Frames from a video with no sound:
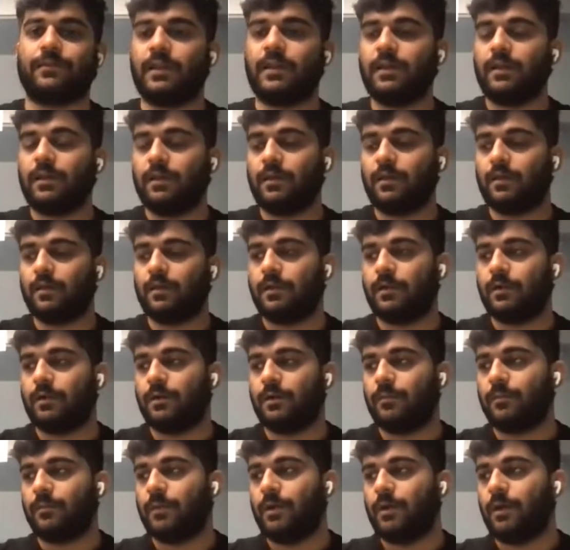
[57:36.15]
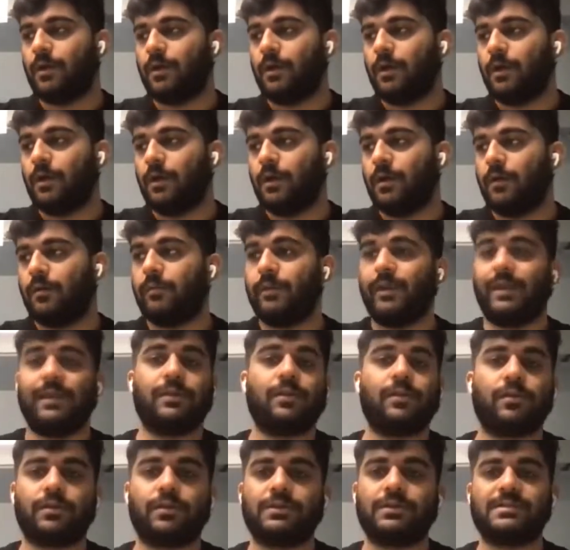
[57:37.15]

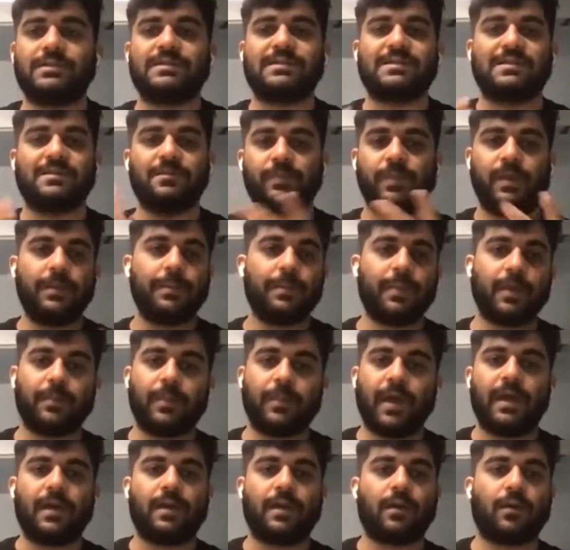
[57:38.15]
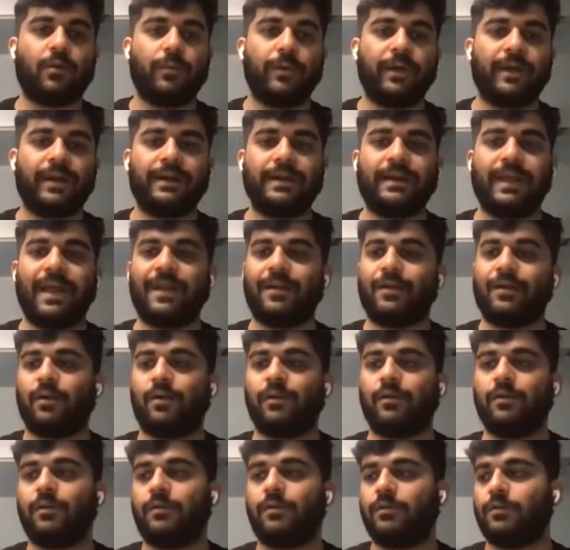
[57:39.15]
like you could just simply prepare a quick deck
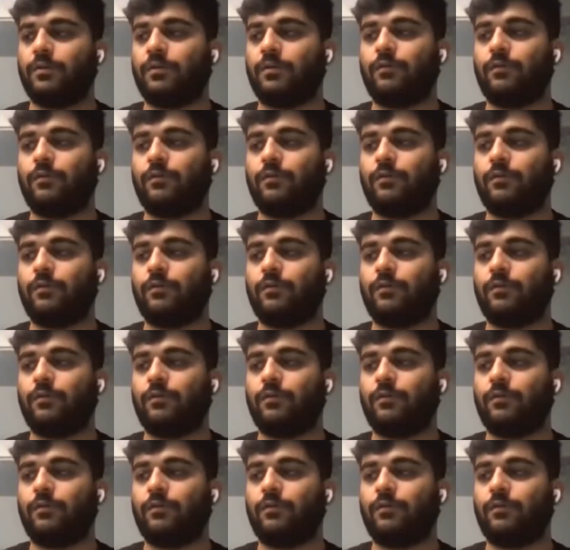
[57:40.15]
on,